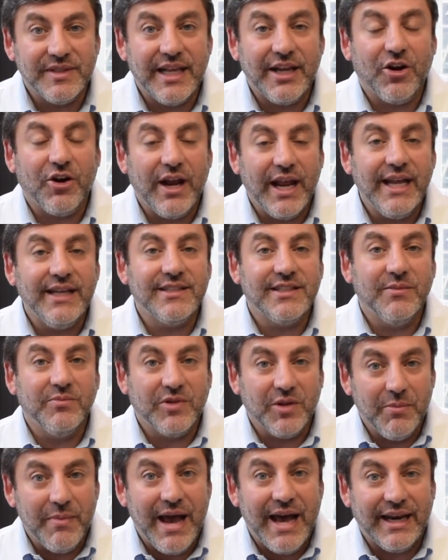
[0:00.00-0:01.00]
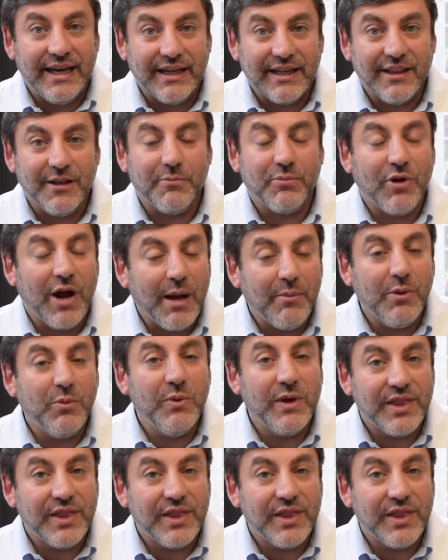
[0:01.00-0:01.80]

They are asymptomatic. The problem